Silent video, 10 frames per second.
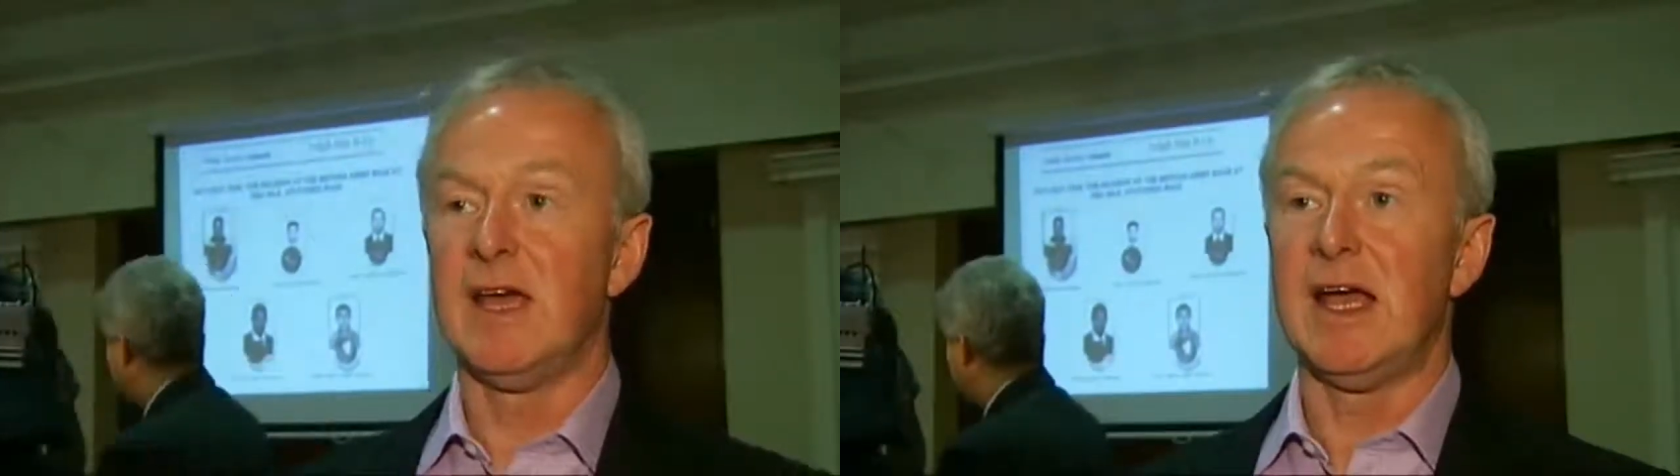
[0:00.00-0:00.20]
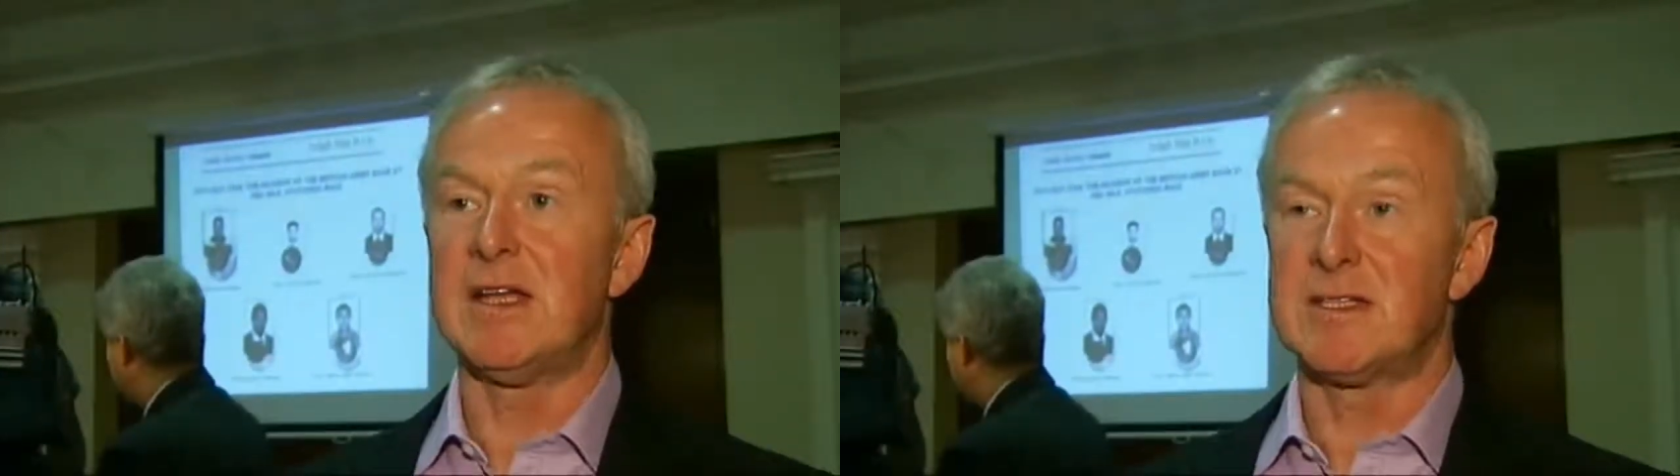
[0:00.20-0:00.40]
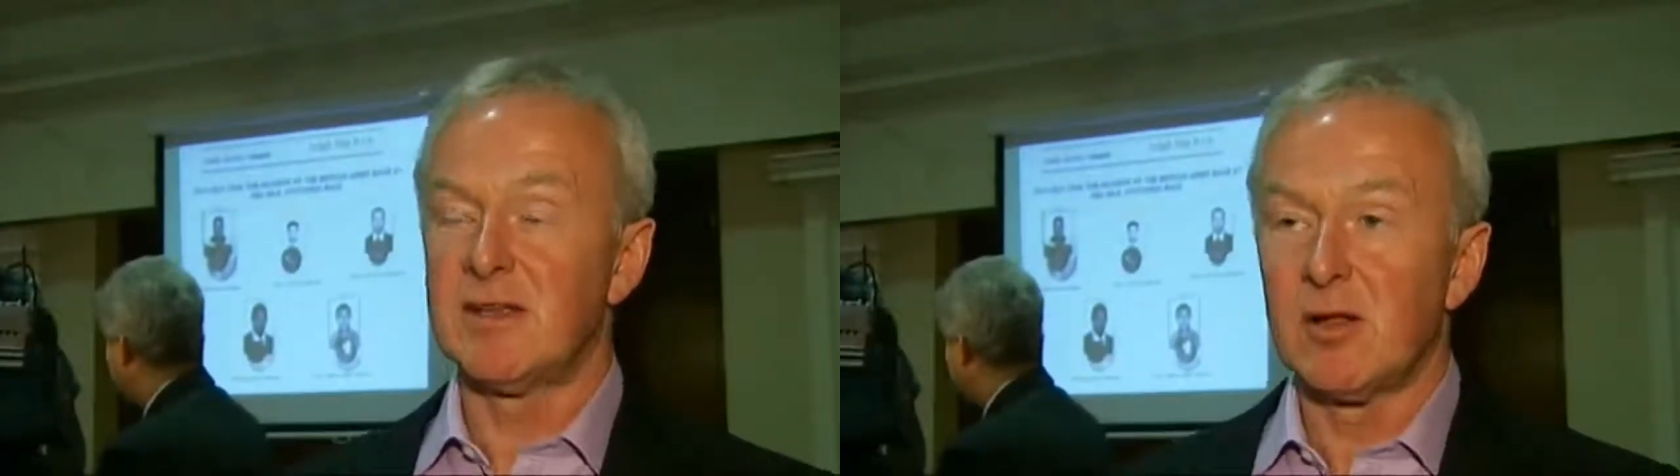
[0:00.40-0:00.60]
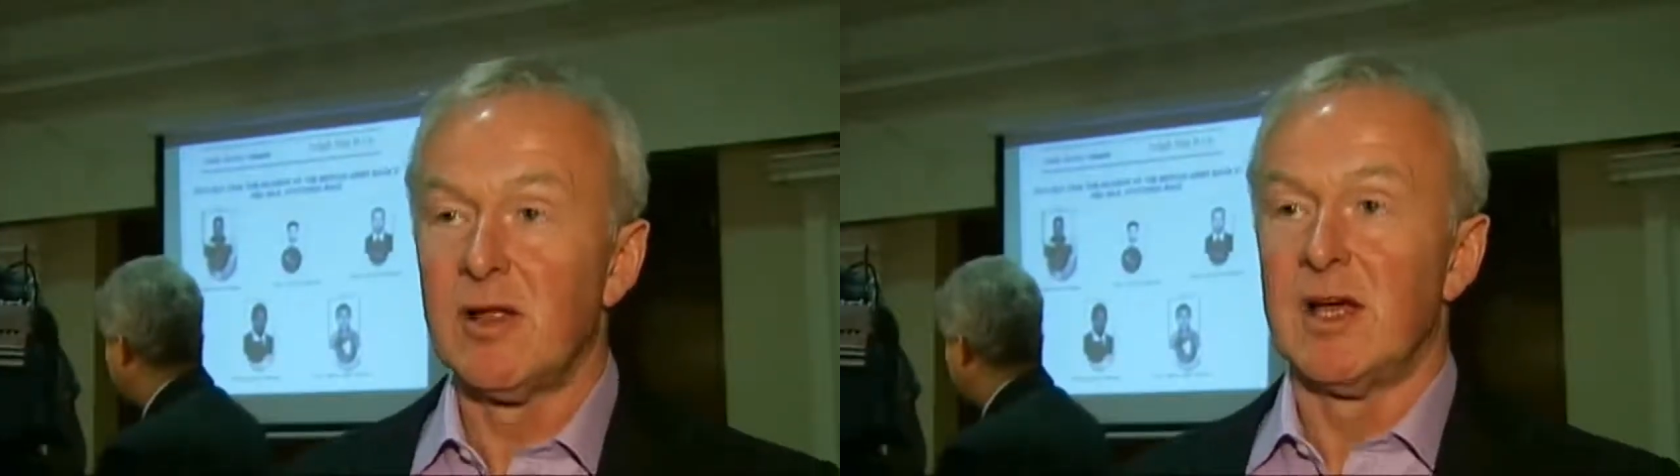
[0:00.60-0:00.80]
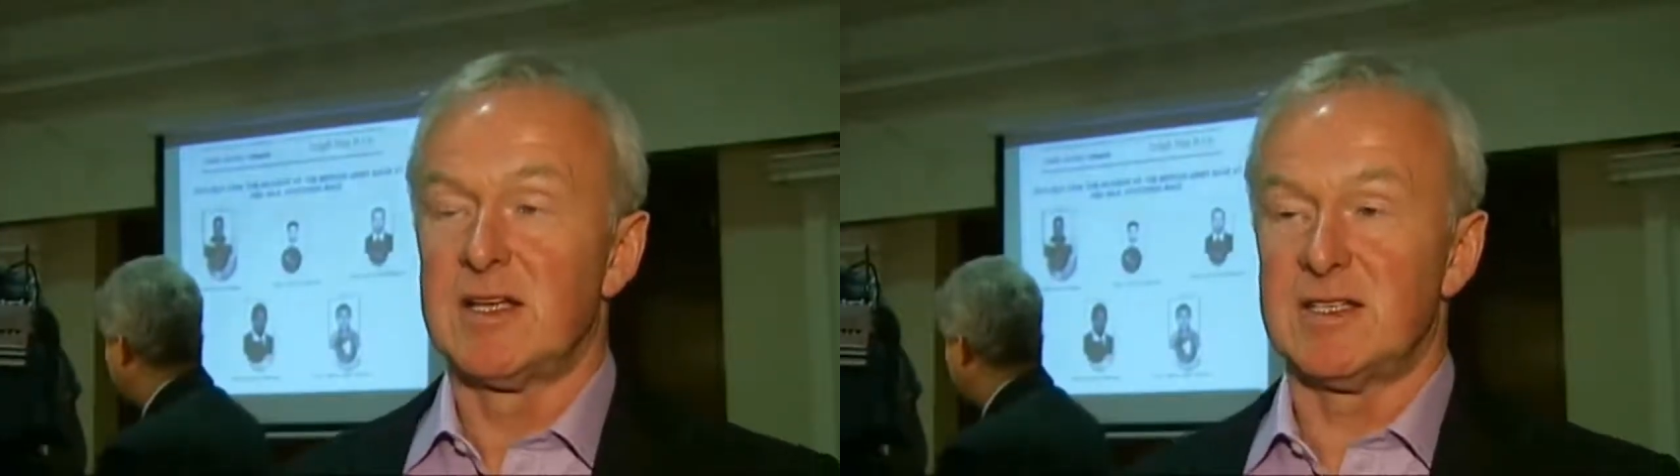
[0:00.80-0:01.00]
It's still
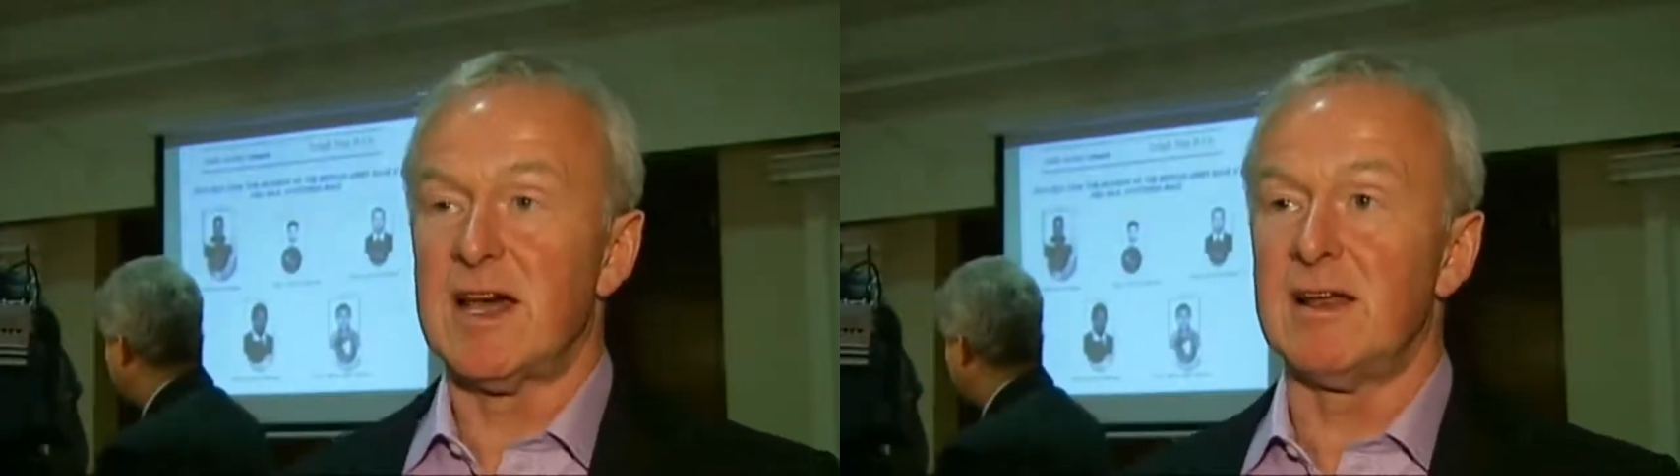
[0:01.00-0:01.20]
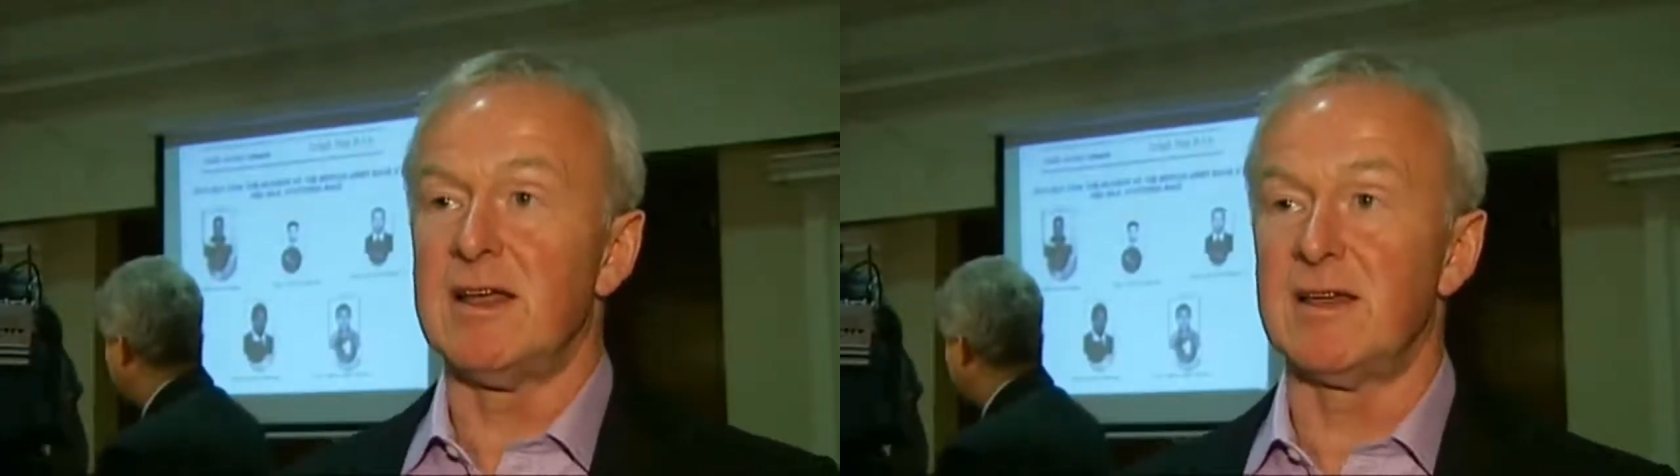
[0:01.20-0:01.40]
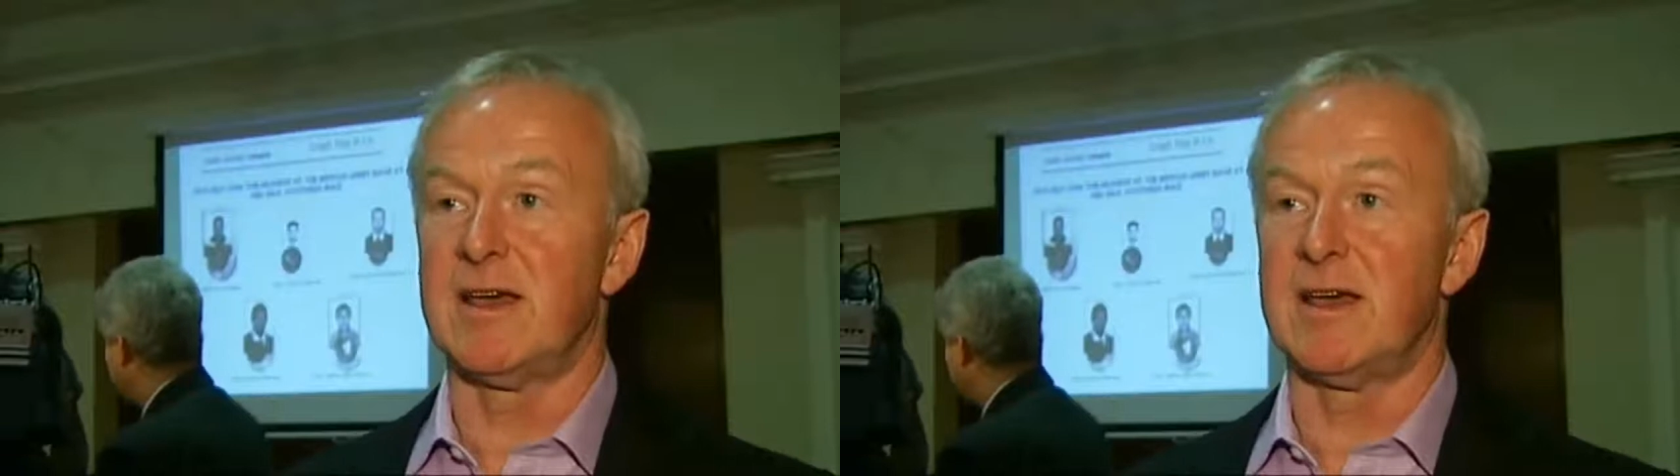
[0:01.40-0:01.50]
sadly the